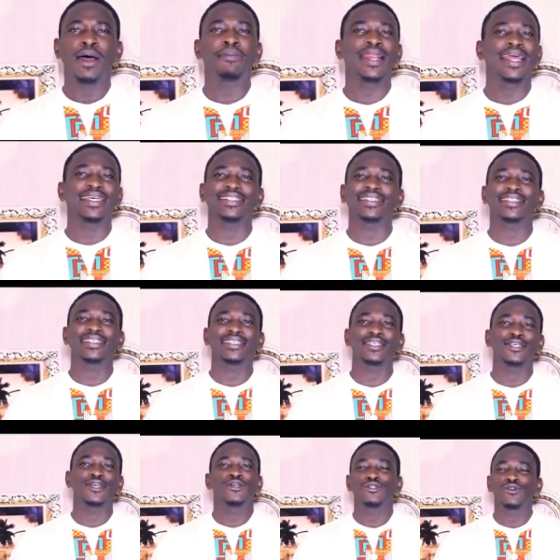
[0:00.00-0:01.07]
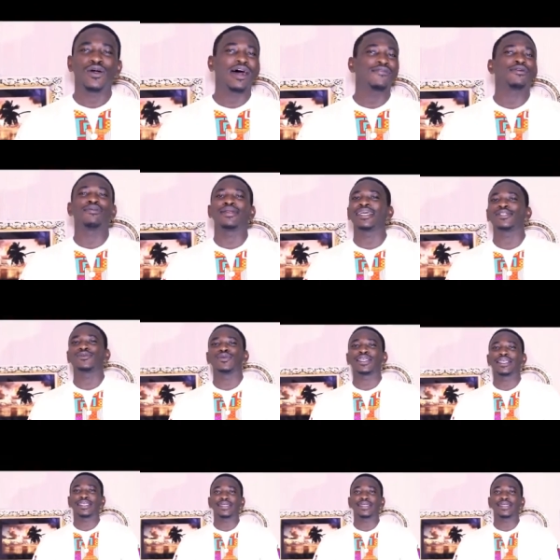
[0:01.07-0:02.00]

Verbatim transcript: You are blessed, so have a blessed